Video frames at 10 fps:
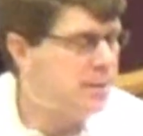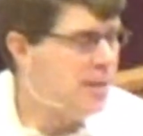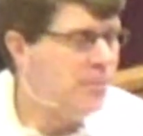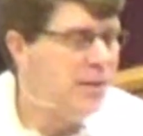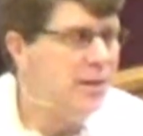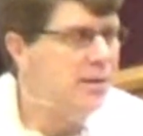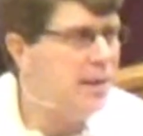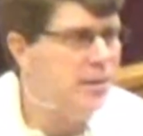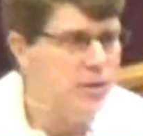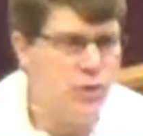Something
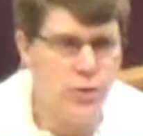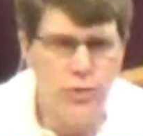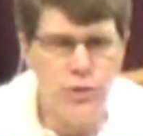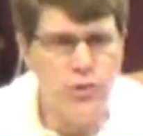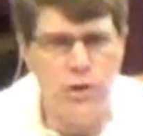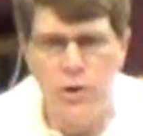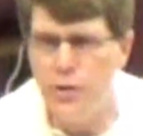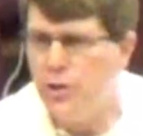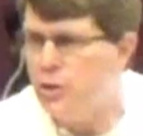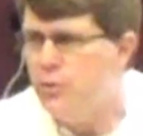that the church
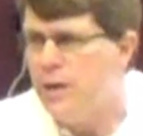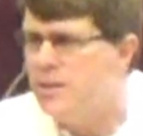argued